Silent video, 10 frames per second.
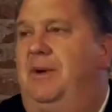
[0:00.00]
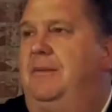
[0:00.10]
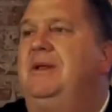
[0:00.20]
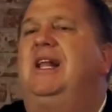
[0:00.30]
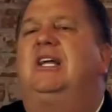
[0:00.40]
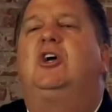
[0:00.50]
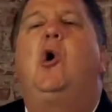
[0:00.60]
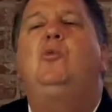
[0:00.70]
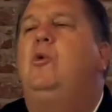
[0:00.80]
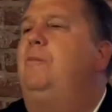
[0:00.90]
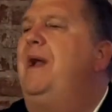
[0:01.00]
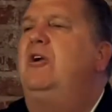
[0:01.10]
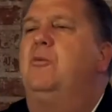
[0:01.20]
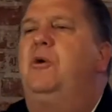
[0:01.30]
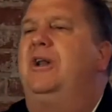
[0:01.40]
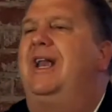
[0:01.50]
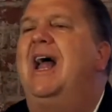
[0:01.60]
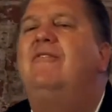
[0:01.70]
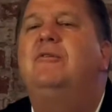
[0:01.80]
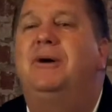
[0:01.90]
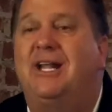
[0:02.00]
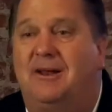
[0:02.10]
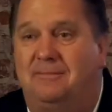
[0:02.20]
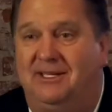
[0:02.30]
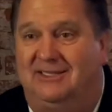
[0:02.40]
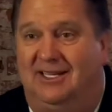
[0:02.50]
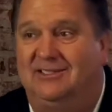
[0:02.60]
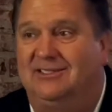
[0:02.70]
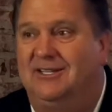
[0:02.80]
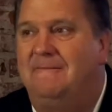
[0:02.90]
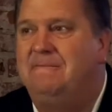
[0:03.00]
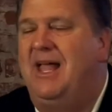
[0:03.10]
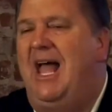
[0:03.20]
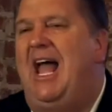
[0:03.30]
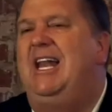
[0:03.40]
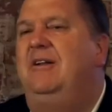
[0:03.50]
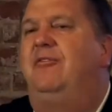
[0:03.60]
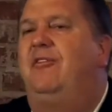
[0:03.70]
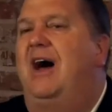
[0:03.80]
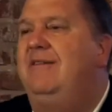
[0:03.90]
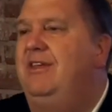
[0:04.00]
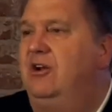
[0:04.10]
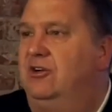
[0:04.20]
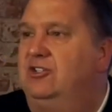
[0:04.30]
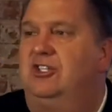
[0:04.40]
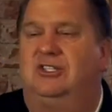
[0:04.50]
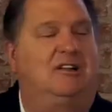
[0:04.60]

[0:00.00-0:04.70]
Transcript: It'd be like Coldwell Banker putting everybody out of business. And in 5 years, the